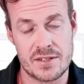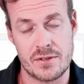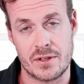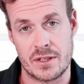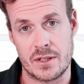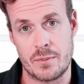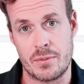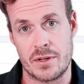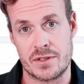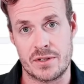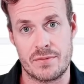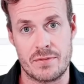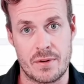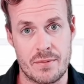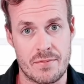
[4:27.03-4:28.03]
you can deposit
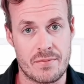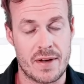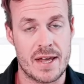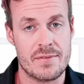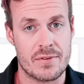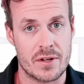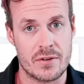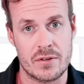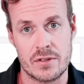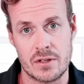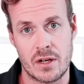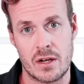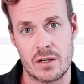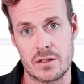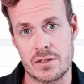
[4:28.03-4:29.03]
from
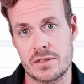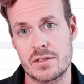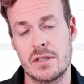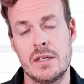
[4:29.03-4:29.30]
$500,